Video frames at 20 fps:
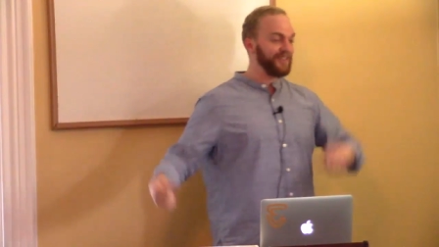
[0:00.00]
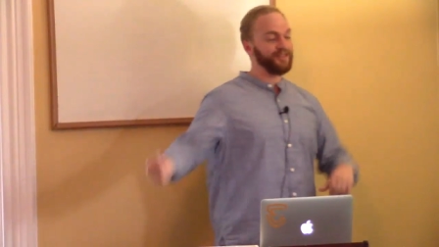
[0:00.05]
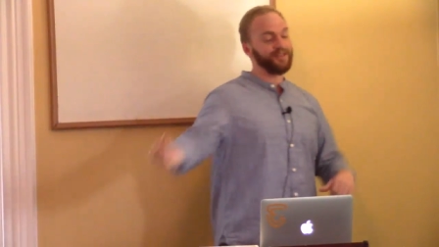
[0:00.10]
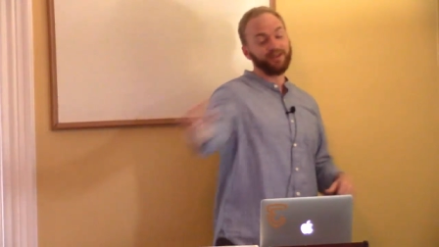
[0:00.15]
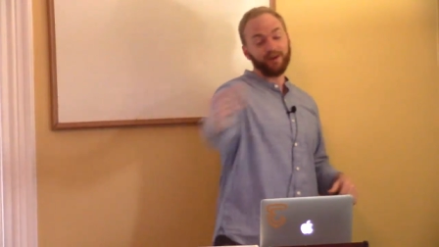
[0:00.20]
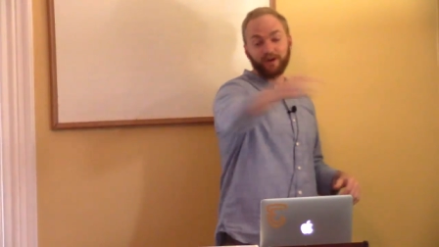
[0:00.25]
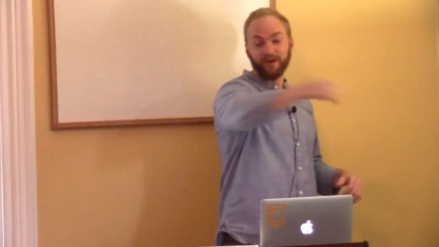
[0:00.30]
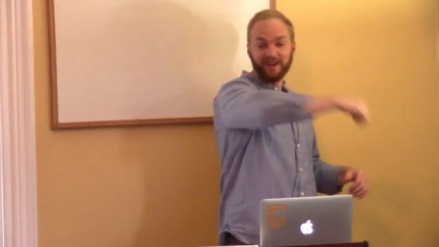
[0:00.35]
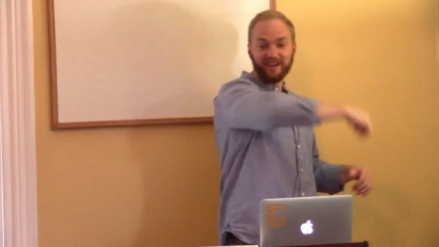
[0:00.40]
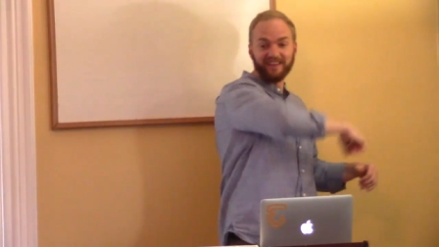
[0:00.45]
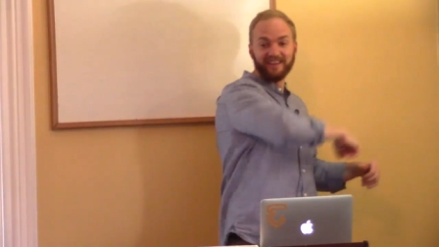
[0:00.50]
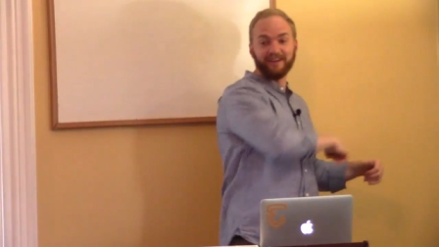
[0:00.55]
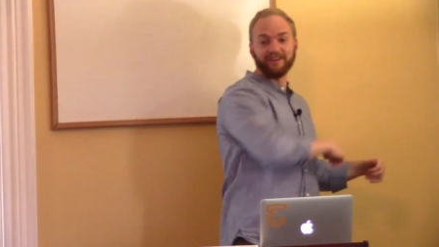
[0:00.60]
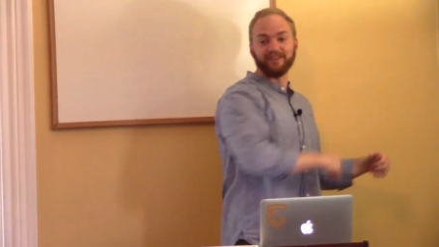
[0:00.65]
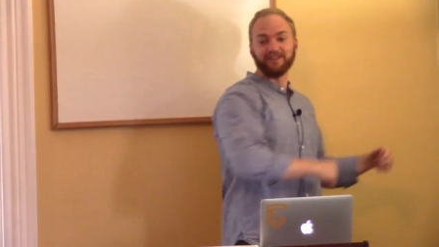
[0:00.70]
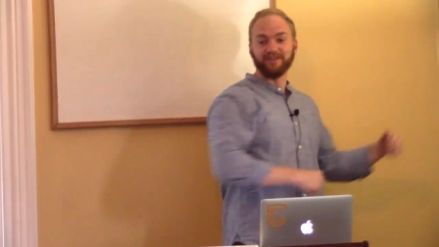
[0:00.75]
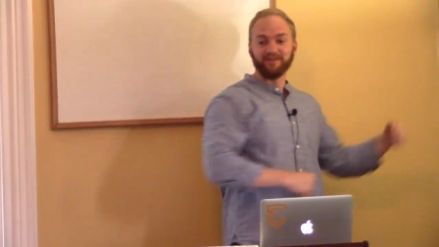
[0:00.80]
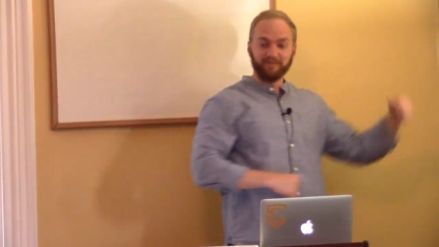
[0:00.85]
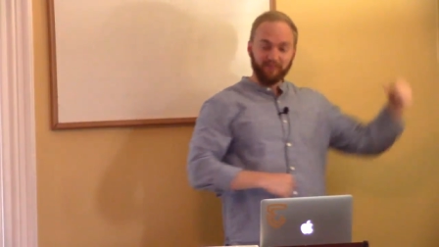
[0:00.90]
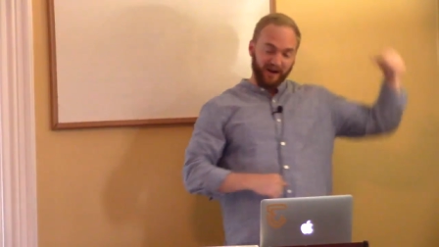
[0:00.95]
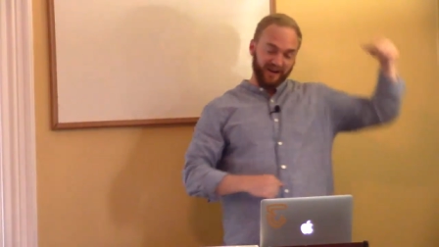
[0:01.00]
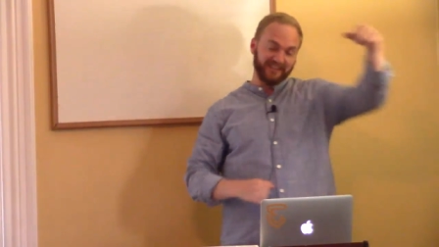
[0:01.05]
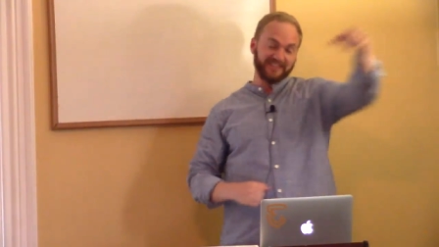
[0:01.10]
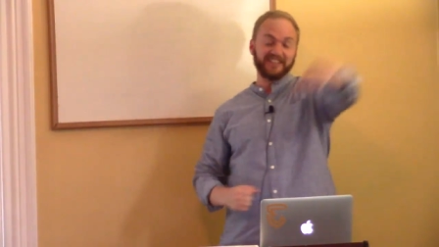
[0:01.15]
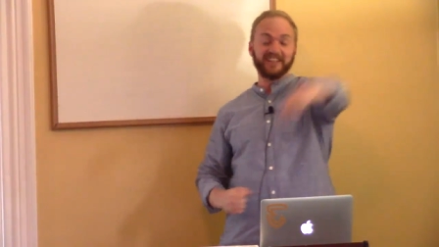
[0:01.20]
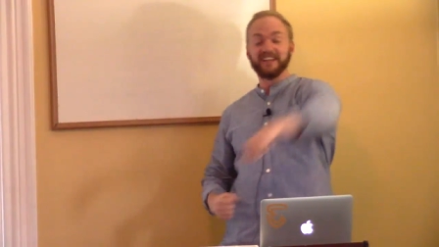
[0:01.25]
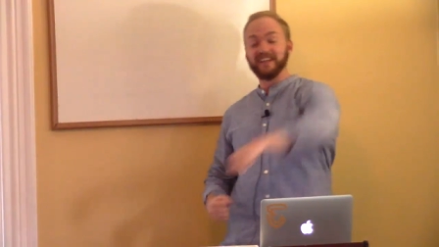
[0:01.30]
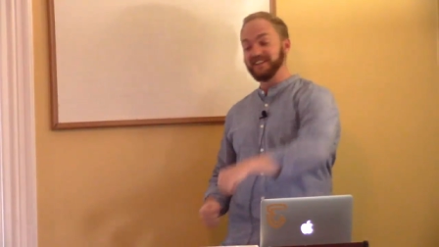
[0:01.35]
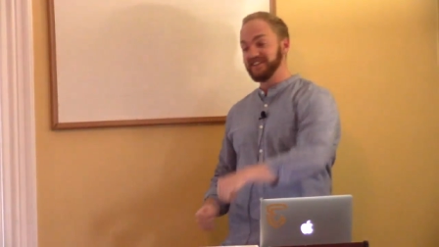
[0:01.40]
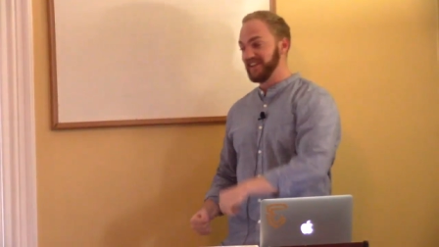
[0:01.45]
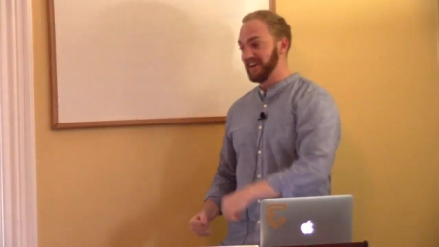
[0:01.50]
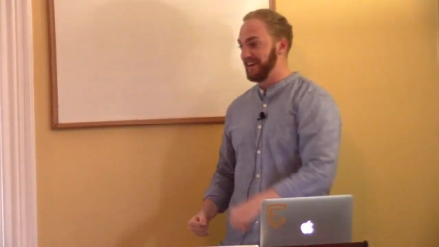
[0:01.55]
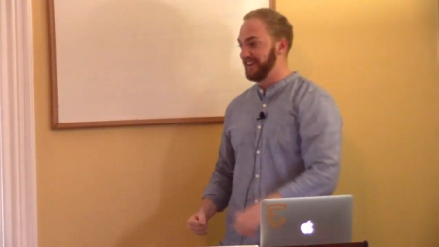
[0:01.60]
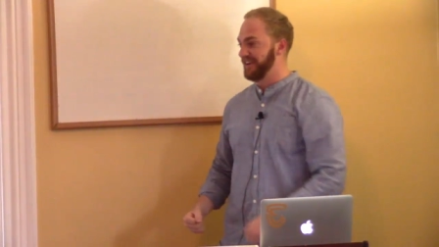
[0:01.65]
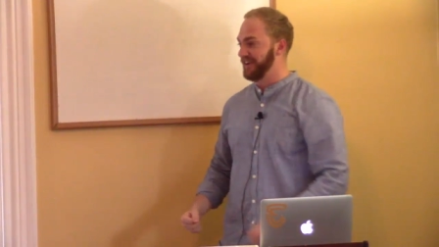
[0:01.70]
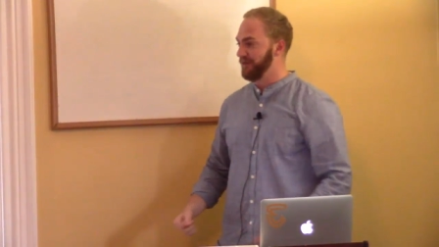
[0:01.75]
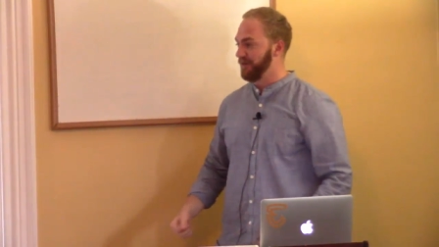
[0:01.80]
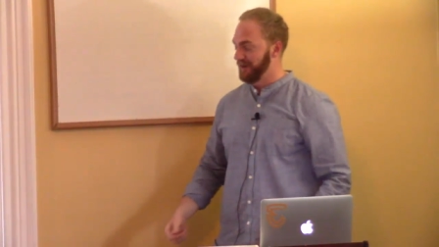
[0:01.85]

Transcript: they were, they were punching each other.